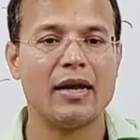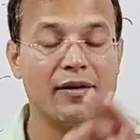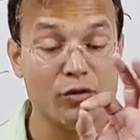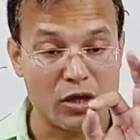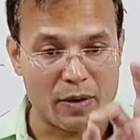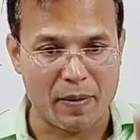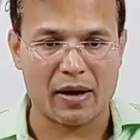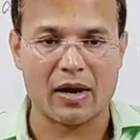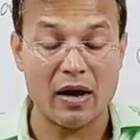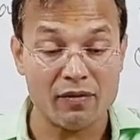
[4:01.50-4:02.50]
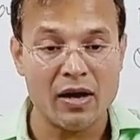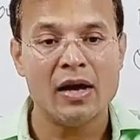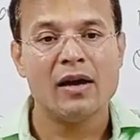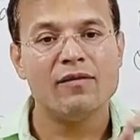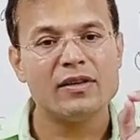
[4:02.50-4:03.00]
give you the paragraph
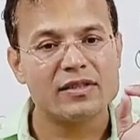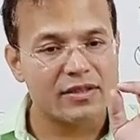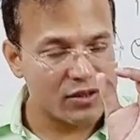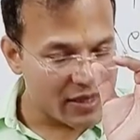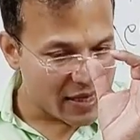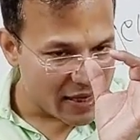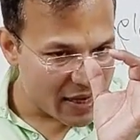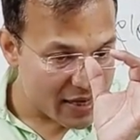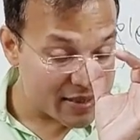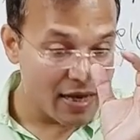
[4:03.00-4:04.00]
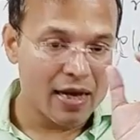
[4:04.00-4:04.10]
which says